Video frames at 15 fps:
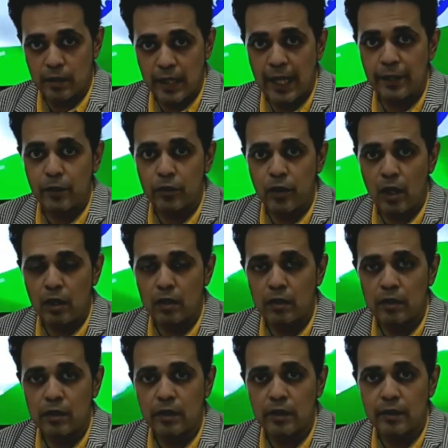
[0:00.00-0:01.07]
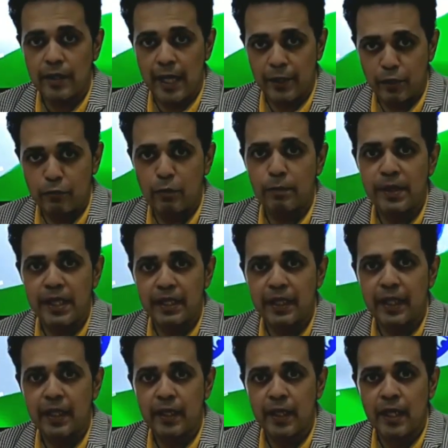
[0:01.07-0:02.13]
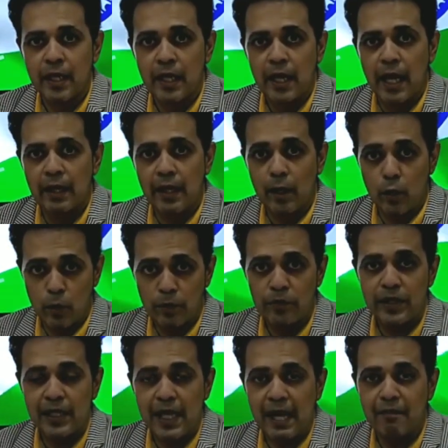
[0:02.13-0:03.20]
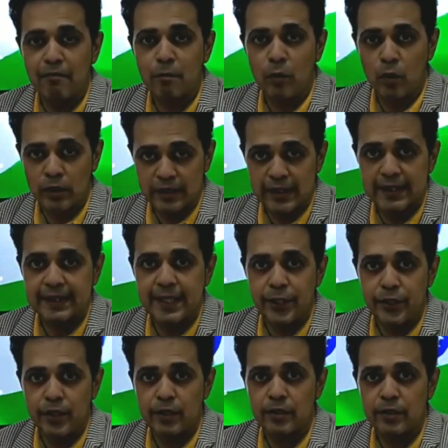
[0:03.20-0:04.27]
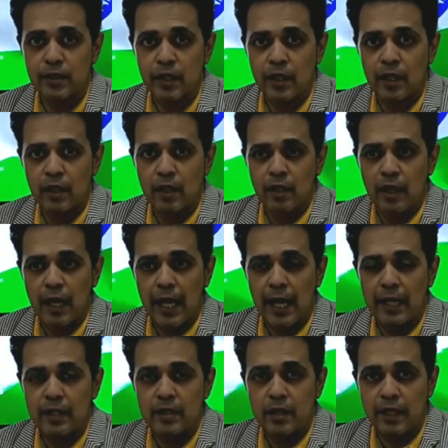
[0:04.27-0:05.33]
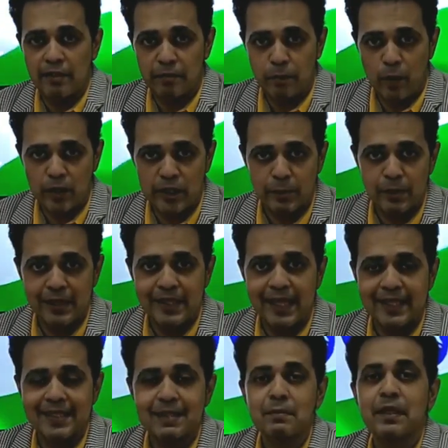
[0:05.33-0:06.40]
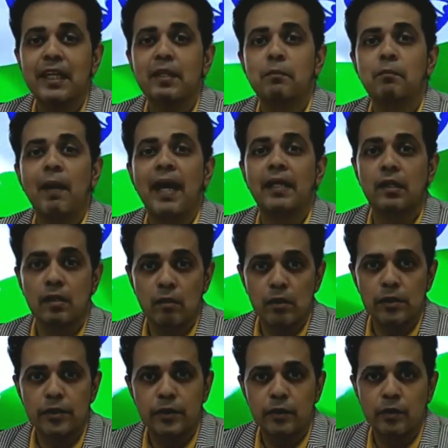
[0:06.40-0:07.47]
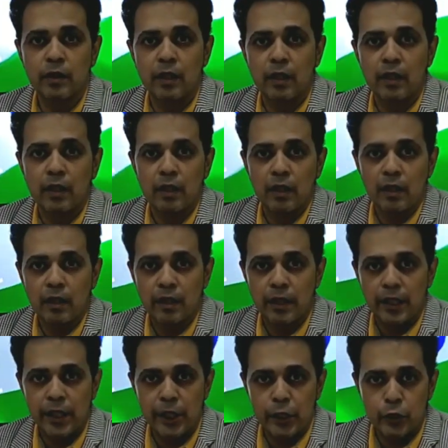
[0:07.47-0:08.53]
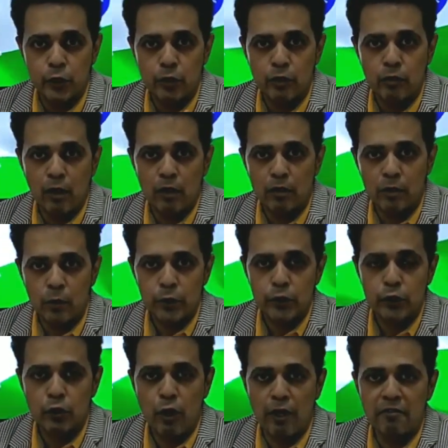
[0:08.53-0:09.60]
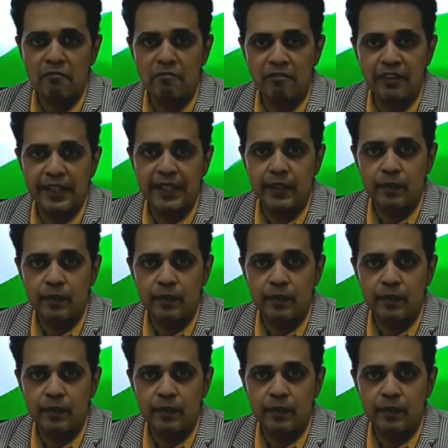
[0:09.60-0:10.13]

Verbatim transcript: Thank you, Donald. Thank you for being here. And I hope we'll have more such sessions. And if possible, next time get Biden also. He should not go scot free.